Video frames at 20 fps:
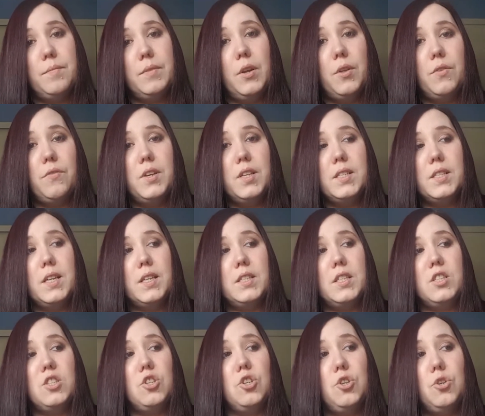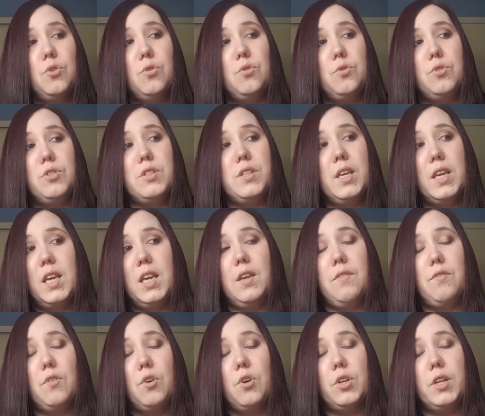Now, the reason I didn't use the
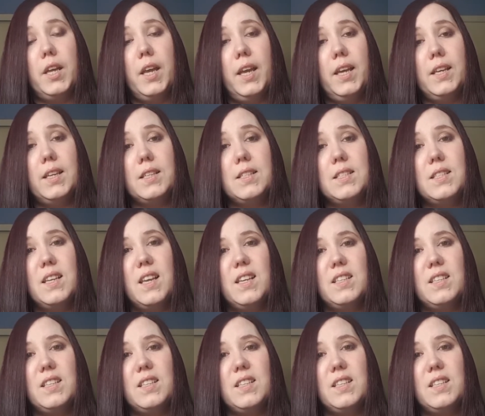Avon inks